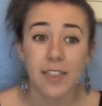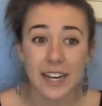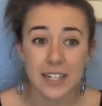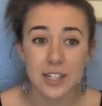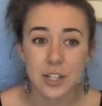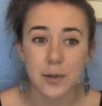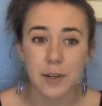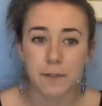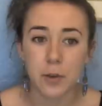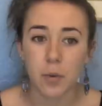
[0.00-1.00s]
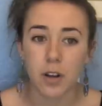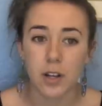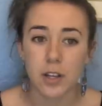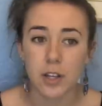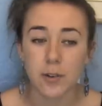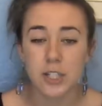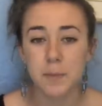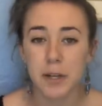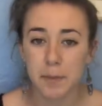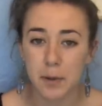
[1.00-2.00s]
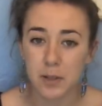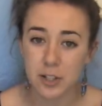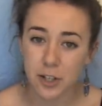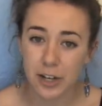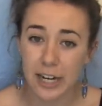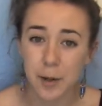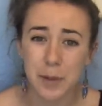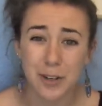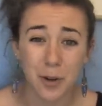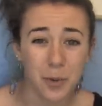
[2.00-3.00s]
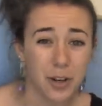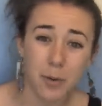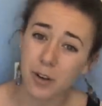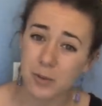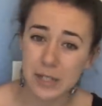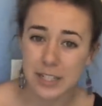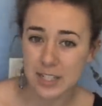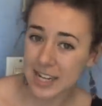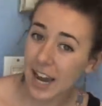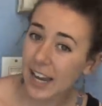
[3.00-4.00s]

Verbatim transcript: thing to do if you want to, you know, experiment with darker hair but you don't want to go all the way in it.